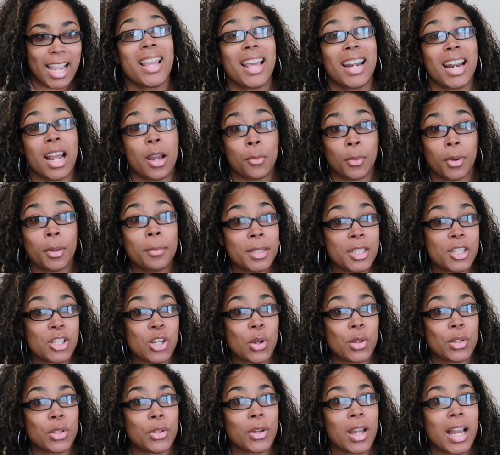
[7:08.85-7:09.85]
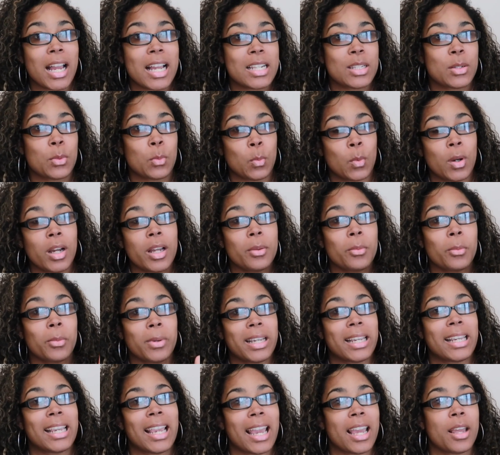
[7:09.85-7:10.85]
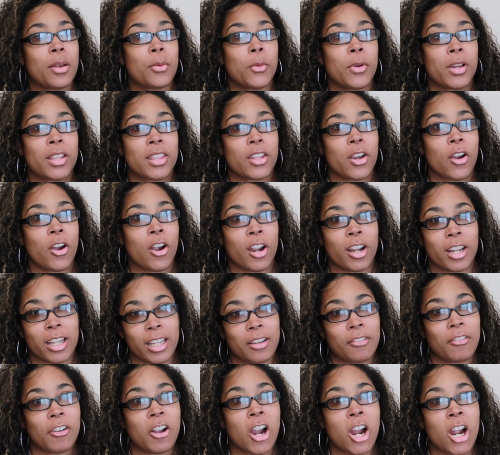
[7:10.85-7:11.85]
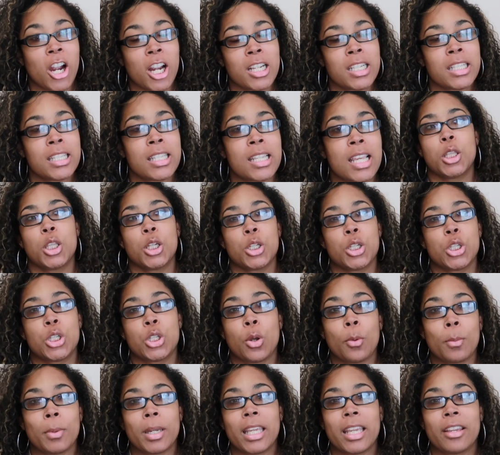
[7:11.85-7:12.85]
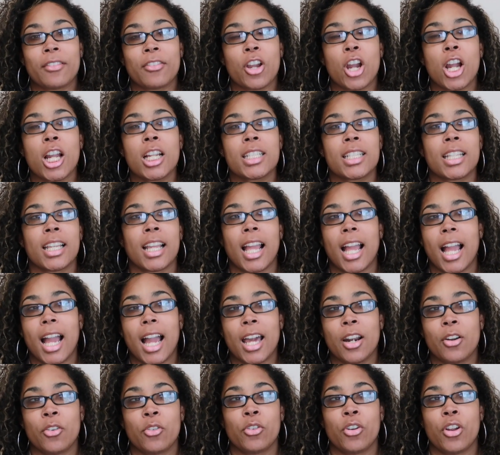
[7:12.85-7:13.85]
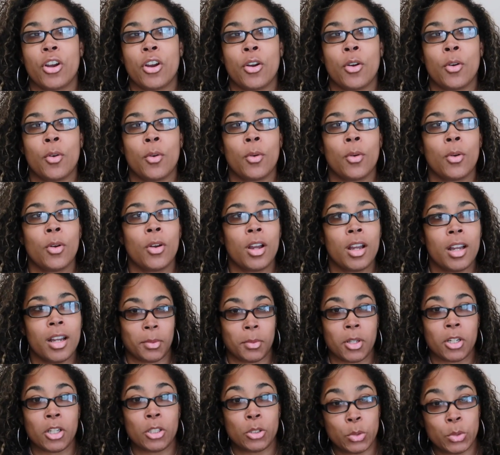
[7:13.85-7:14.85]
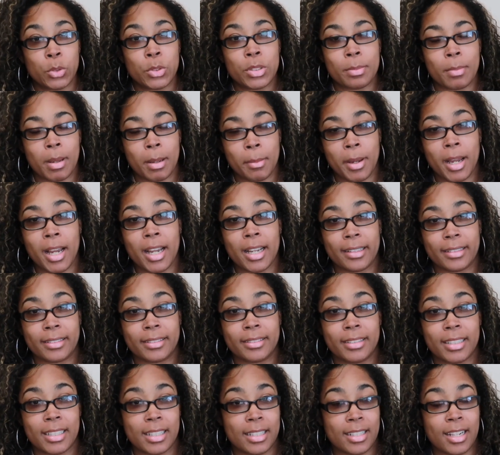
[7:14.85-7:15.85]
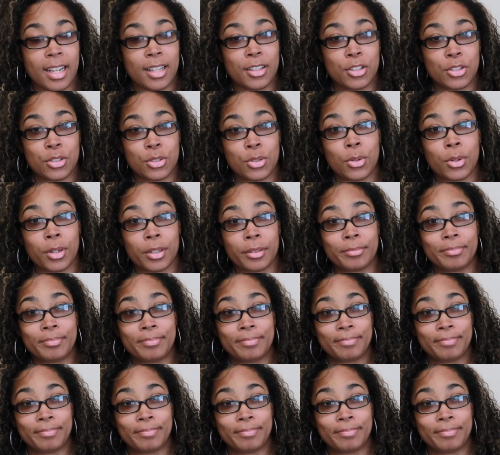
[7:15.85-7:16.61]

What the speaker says: And I will be showing you guys what we get with our gift cards. There's so many gift cards, like, I don't know. I'm gonna lose my mind inside the store.